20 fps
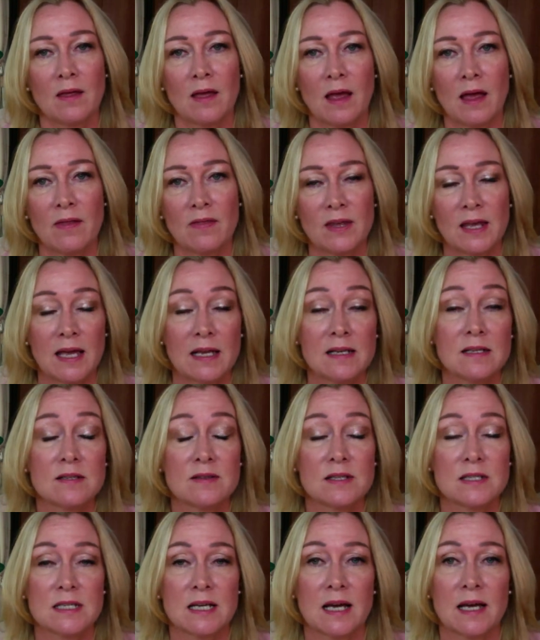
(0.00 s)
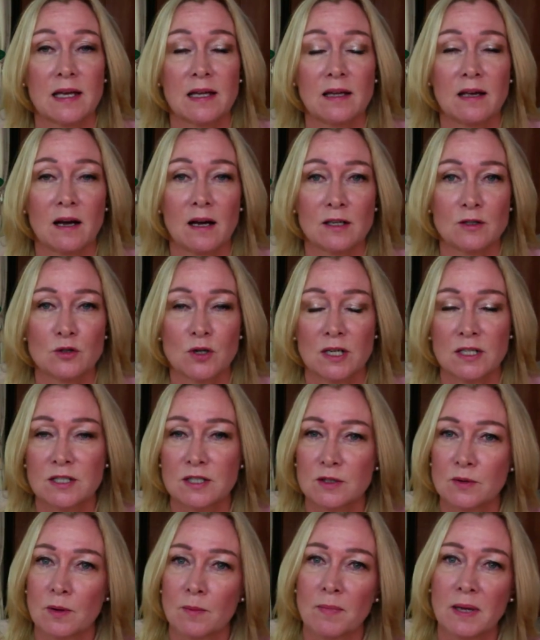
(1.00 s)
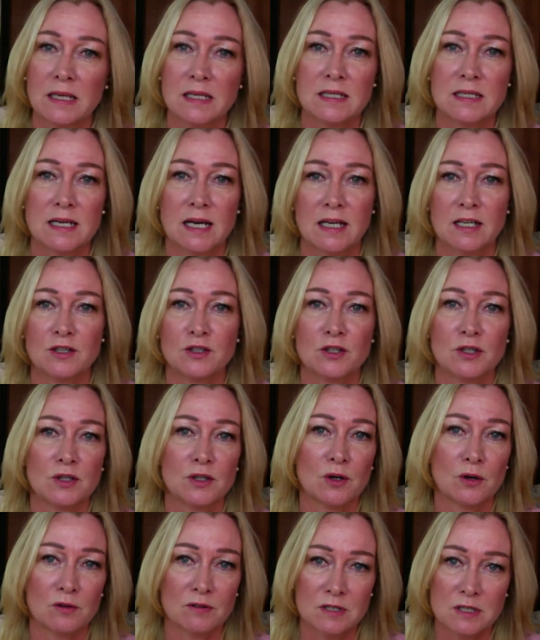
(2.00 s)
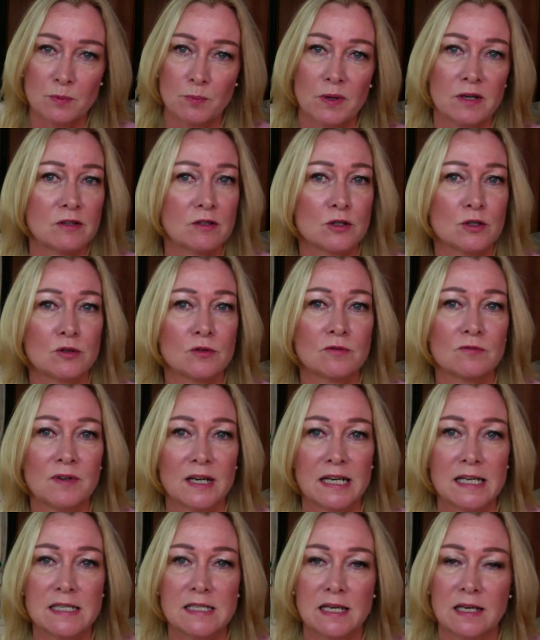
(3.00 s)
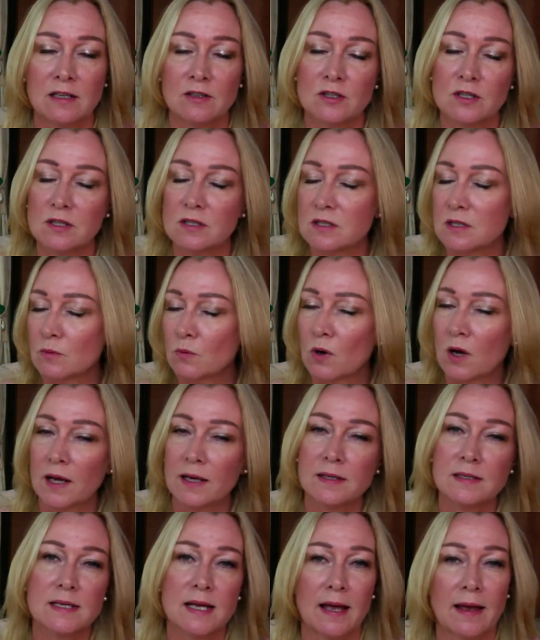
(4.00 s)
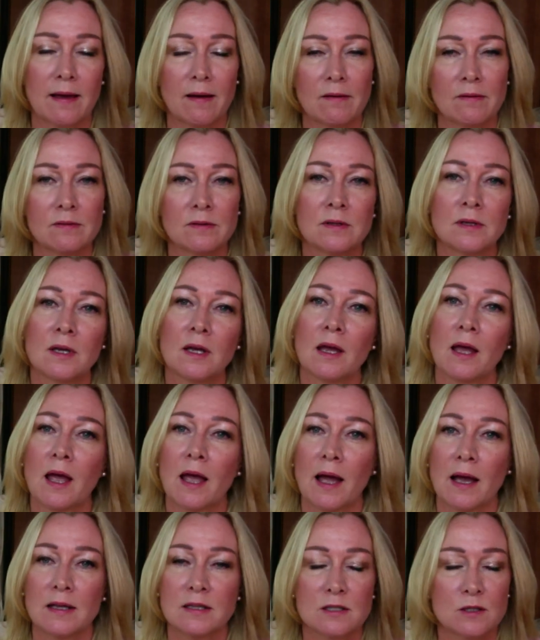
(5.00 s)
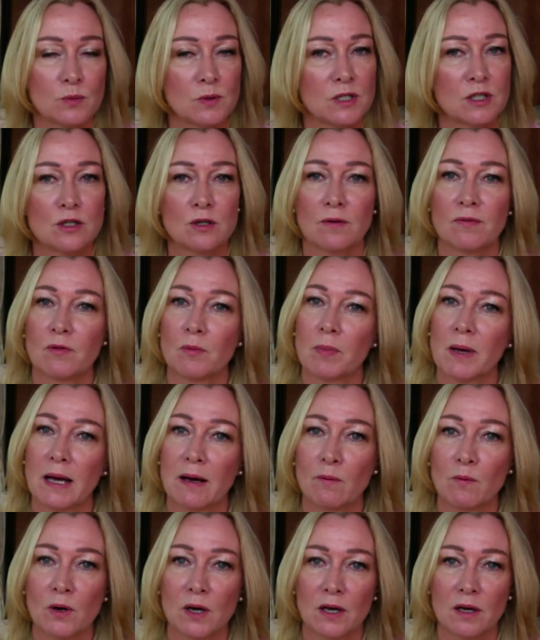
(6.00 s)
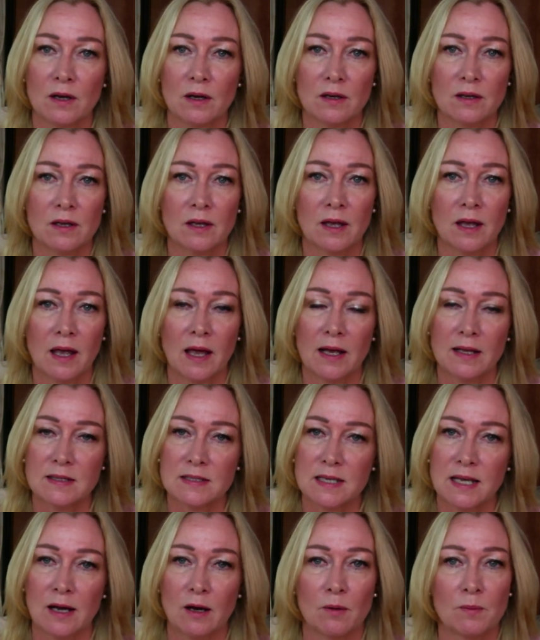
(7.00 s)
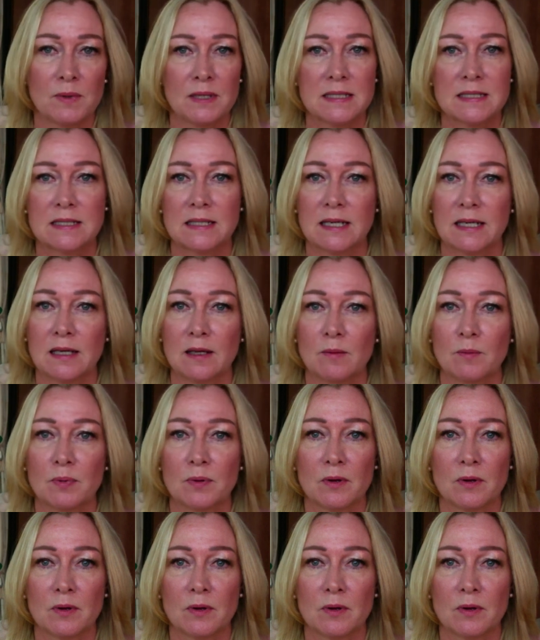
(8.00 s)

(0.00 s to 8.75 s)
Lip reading: At the end of the day, I try to do a meditation or a spiritual reading just to wind down and switch off about work and to help me sleep.